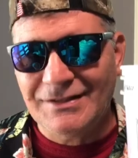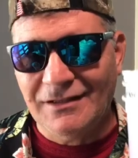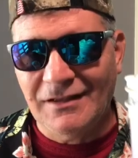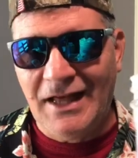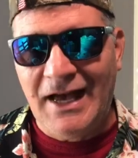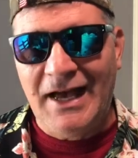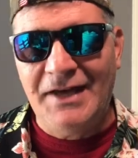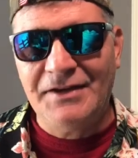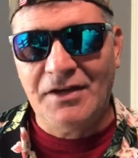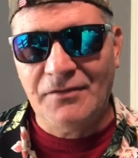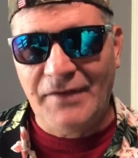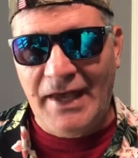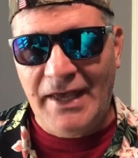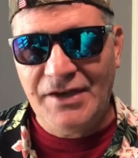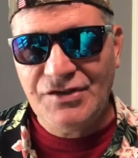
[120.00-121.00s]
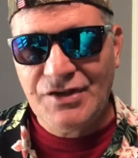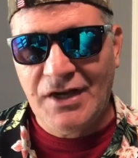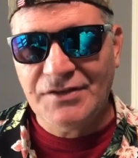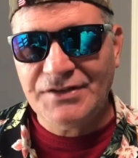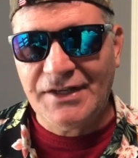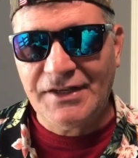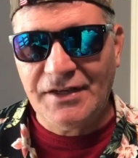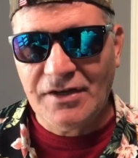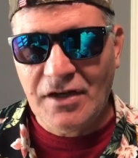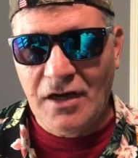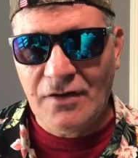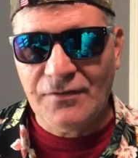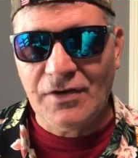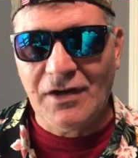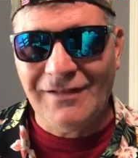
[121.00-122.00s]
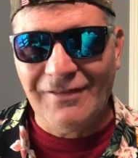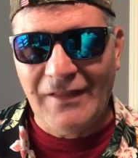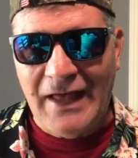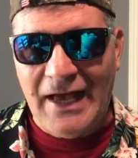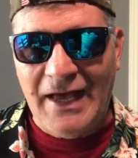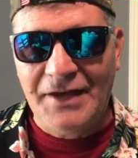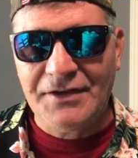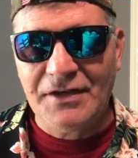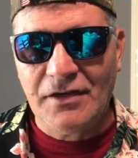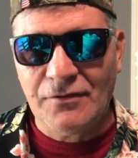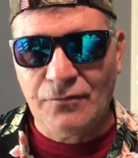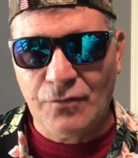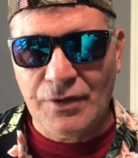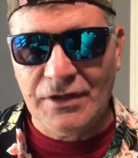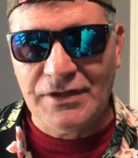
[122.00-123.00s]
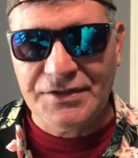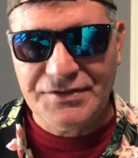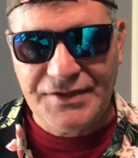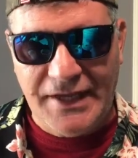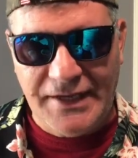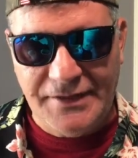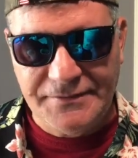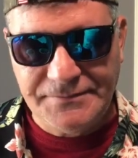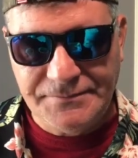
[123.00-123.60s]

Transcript: a lot of eggshells and can cover a lot of real estate.